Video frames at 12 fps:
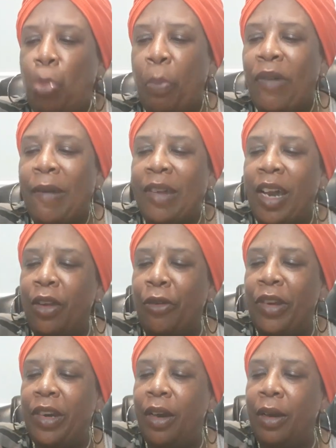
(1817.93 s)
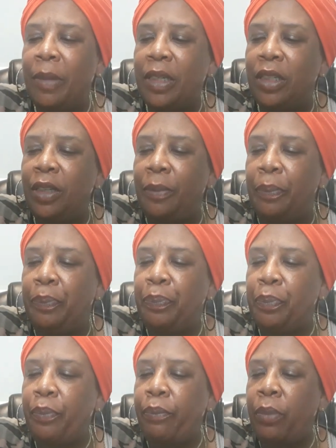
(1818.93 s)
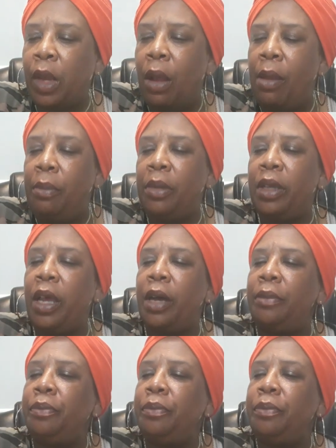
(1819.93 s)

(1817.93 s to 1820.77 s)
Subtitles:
Probably got green all in my tea. But yeah.